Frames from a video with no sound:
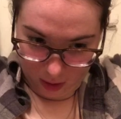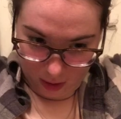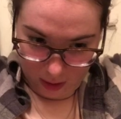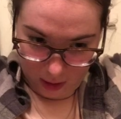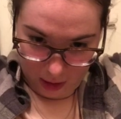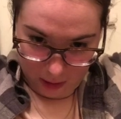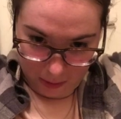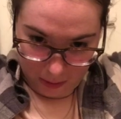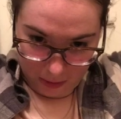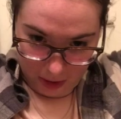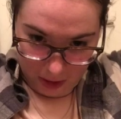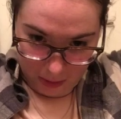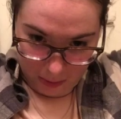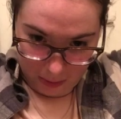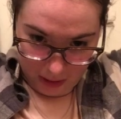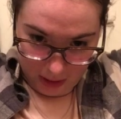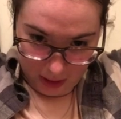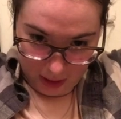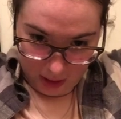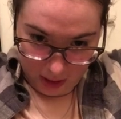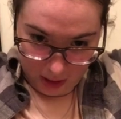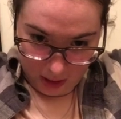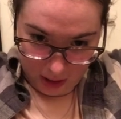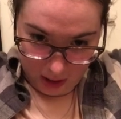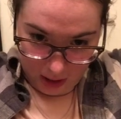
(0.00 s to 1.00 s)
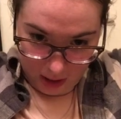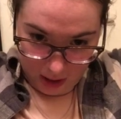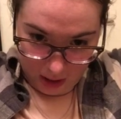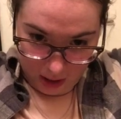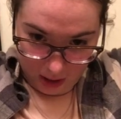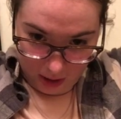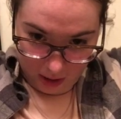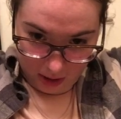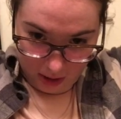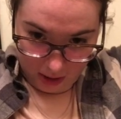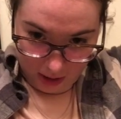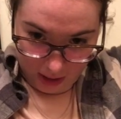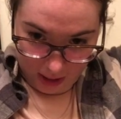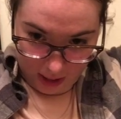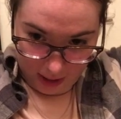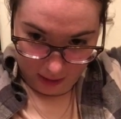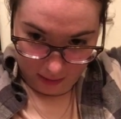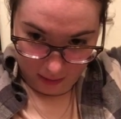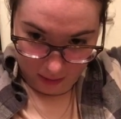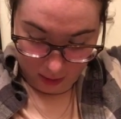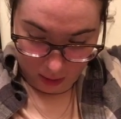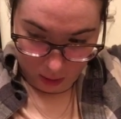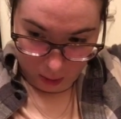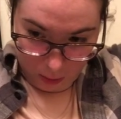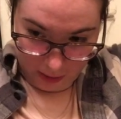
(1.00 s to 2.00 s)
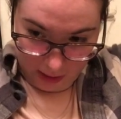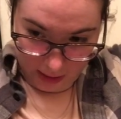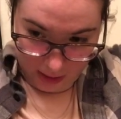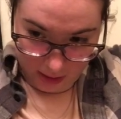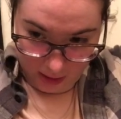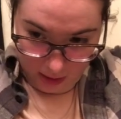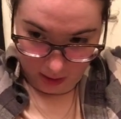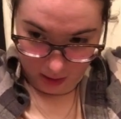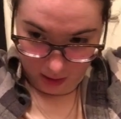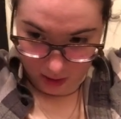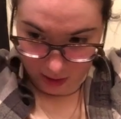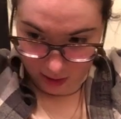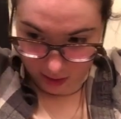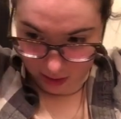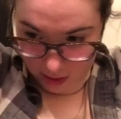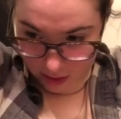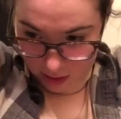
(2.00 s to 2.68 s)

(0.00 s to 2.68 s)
So I'm gonna pin either side of the twist.